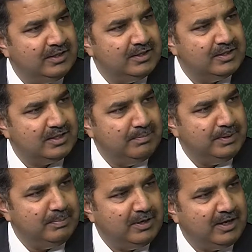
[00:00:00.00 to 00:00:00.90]
some
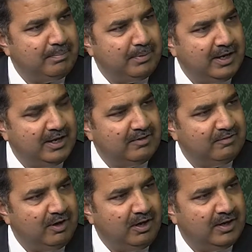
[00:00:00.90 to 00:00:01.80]
people are applying
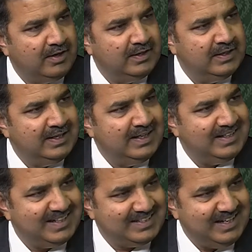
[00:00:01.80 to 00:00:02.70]
for
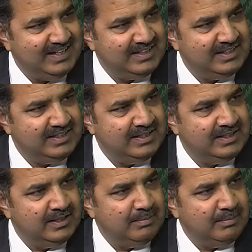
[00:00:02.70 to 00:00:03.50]
nationality,